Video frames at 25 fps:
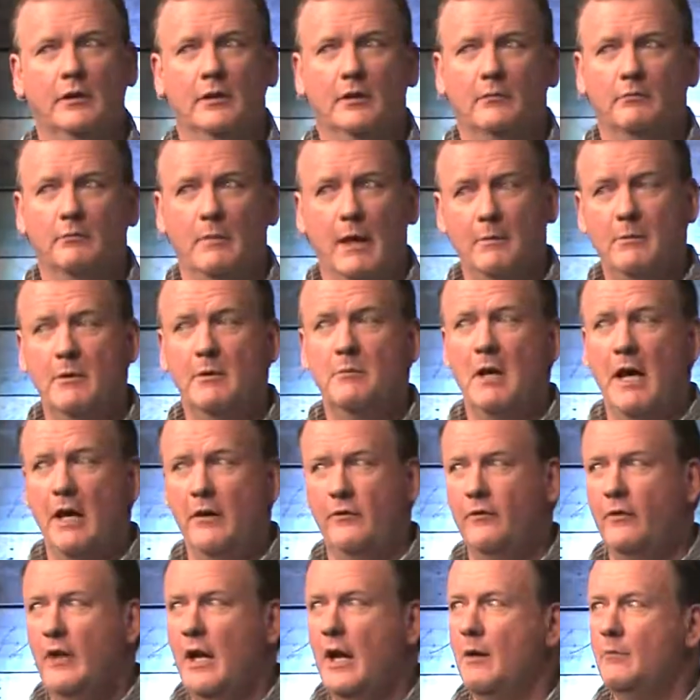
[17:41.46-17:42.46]
maybe my
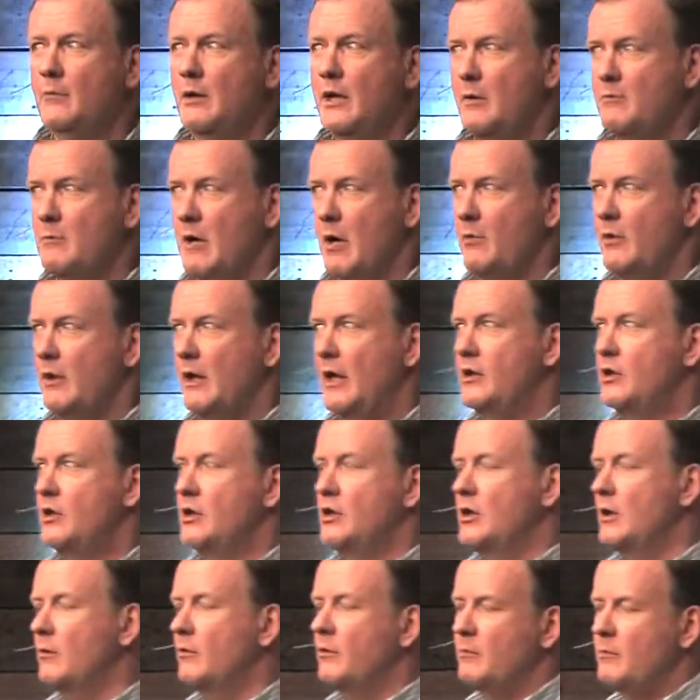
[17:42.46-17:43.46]
family, my
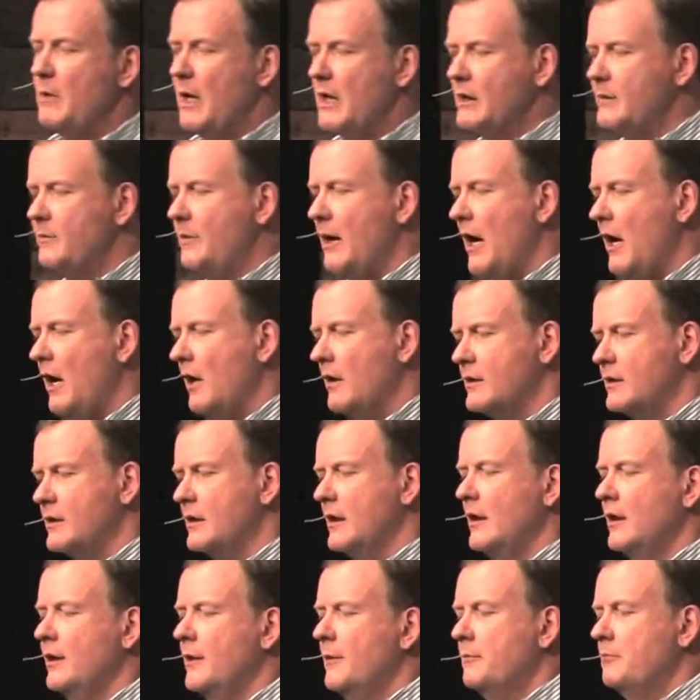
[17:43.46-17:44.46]
relationship with my spouse,
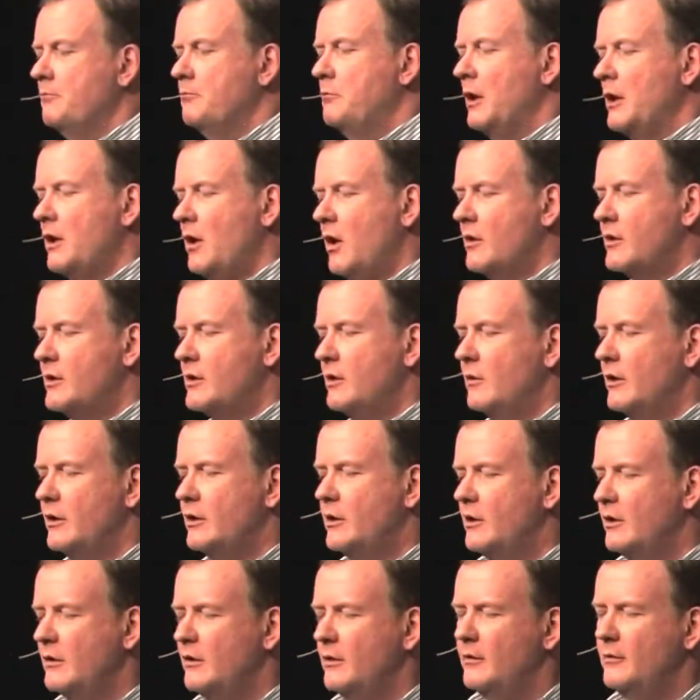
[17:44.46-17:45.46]
but also at
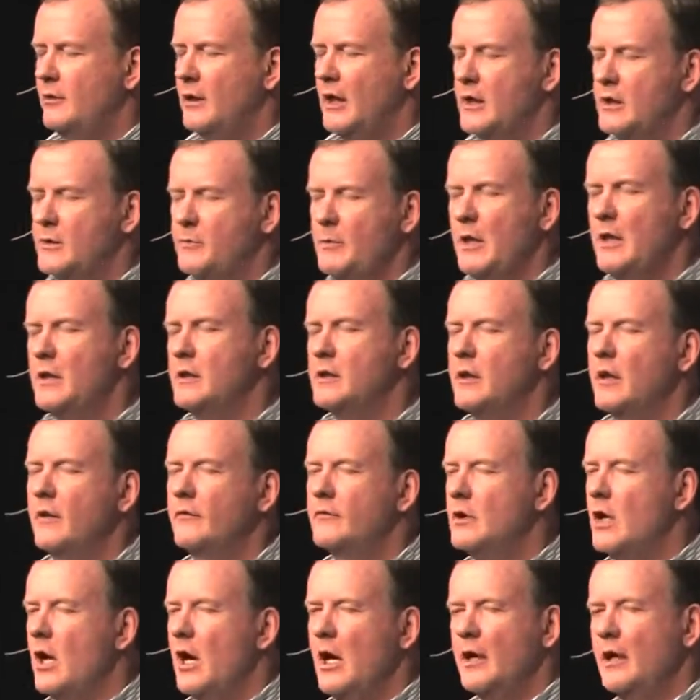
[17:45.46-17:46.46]
the expense of
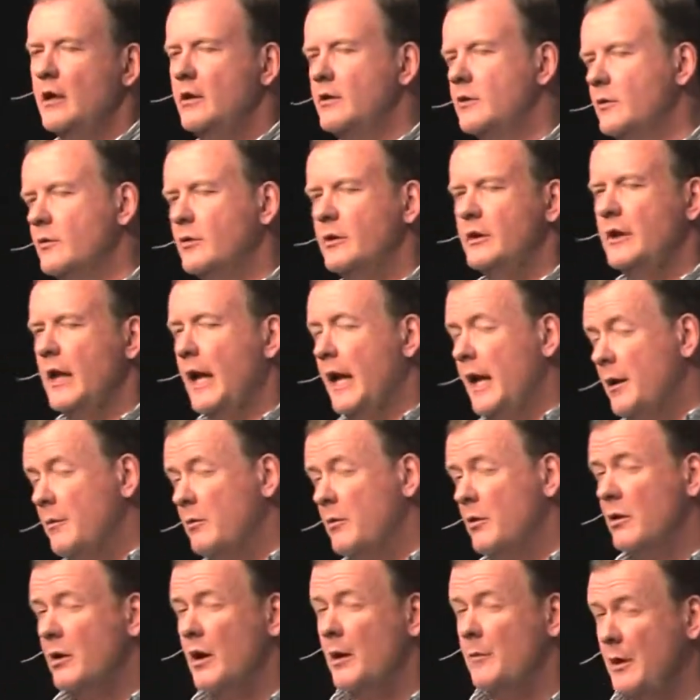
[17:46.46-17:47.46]
talking to a
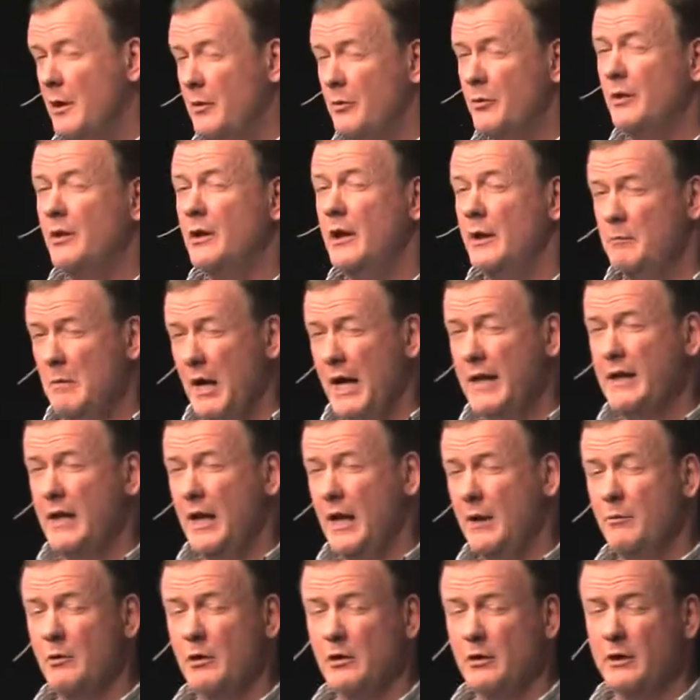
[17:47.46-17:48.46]
neighbor. I mean, really, my
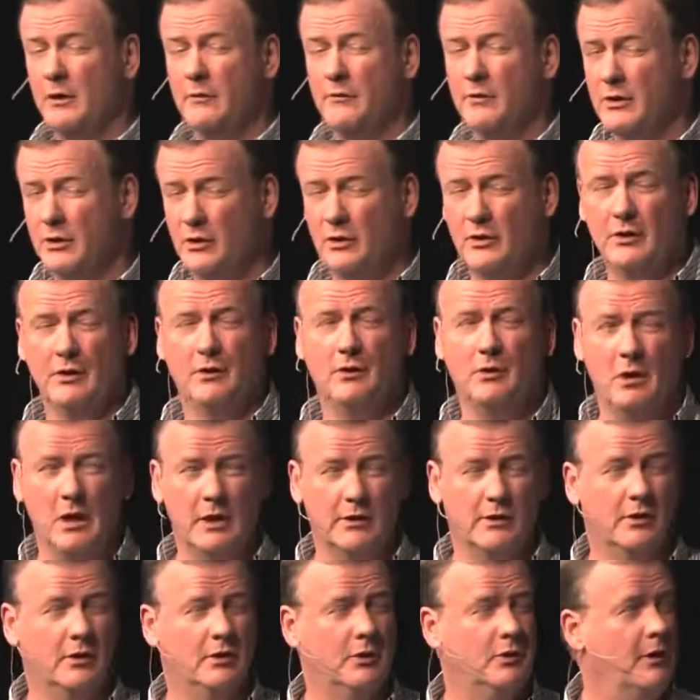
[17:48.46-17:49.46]
neighbor lives just across
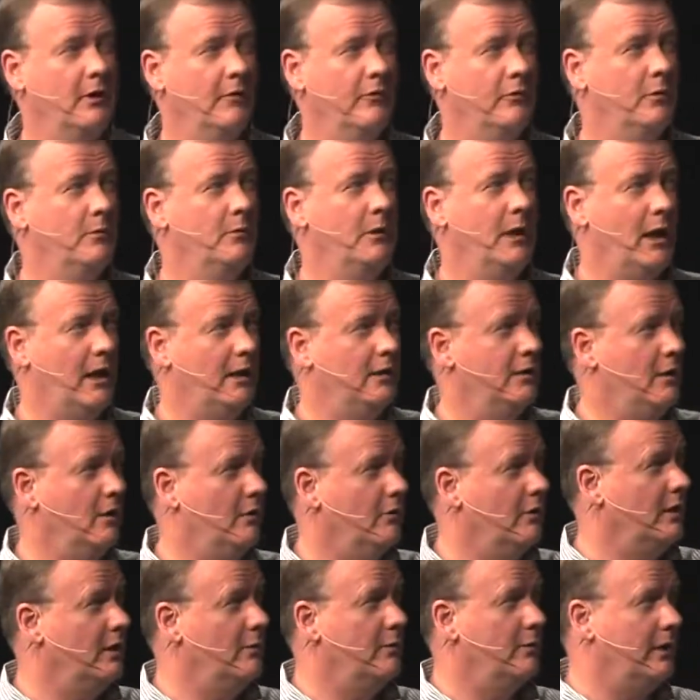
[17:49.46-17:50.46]
the street from me. I know
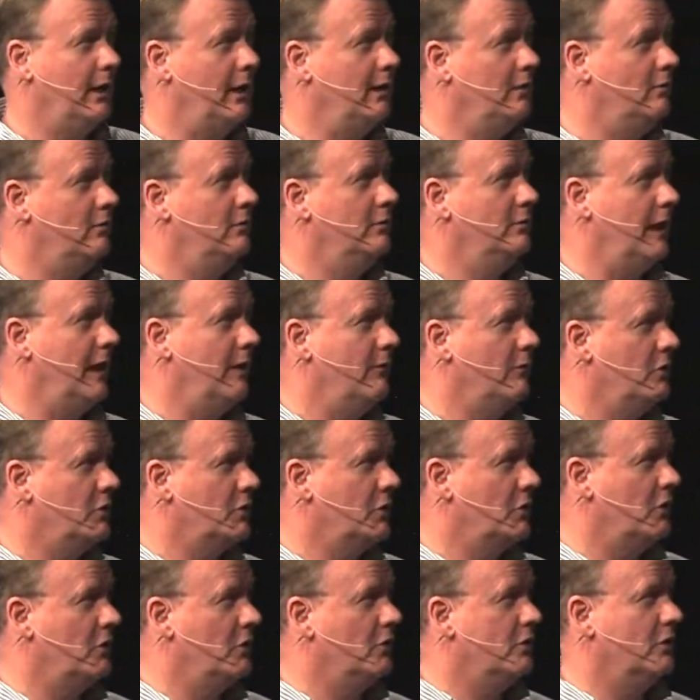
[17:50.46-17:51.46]
them, and they don't have a
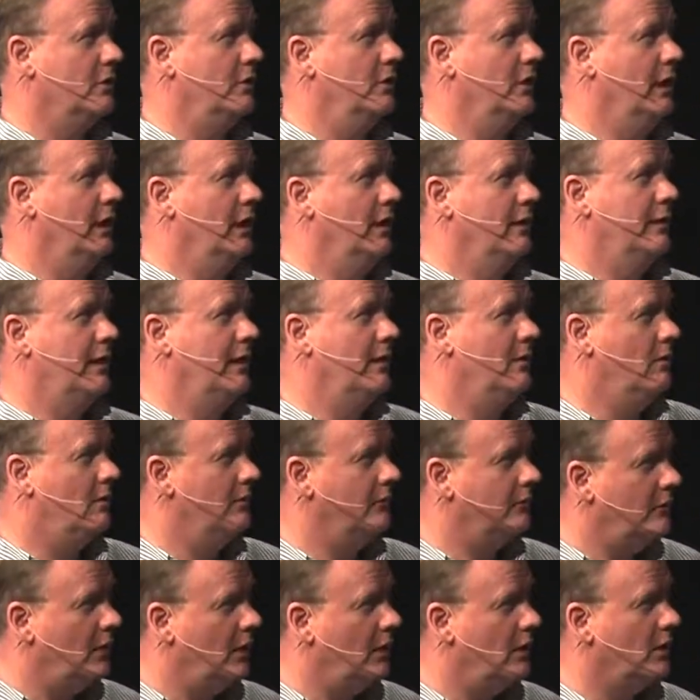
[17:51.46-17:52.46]
church and they
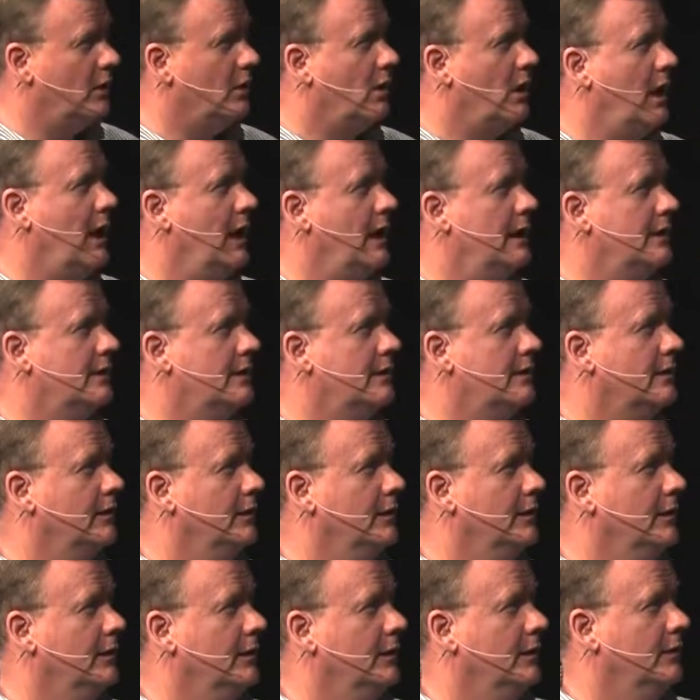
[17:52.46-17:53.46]
don't follow Christ,
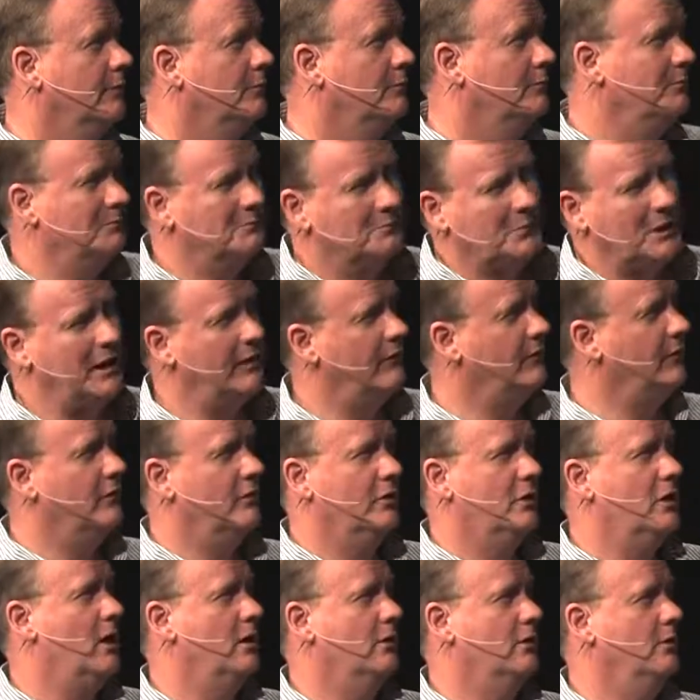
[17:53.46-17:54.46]
but I've never
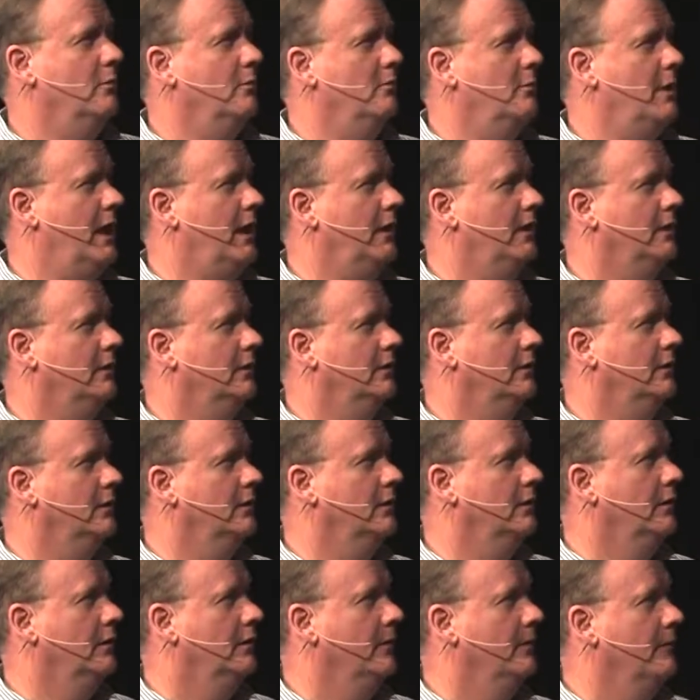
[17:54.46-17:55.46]
talked to them about it.
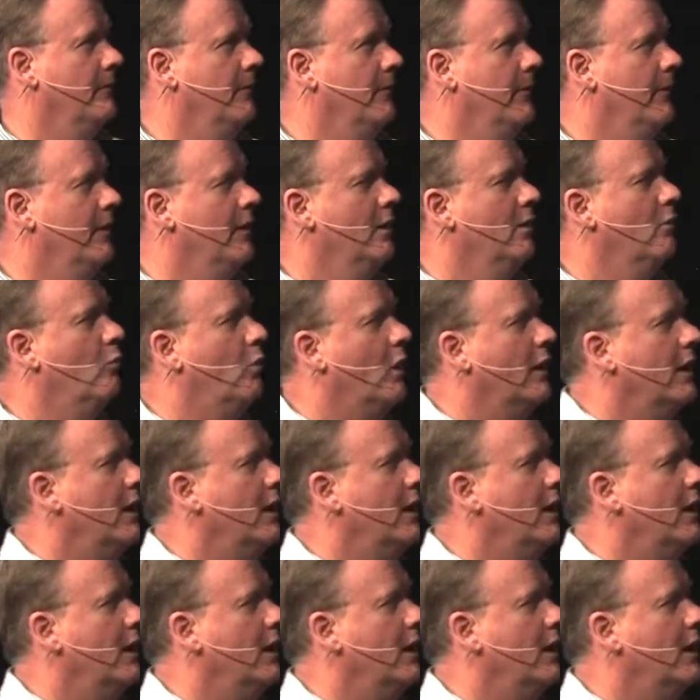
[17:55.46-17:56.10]
What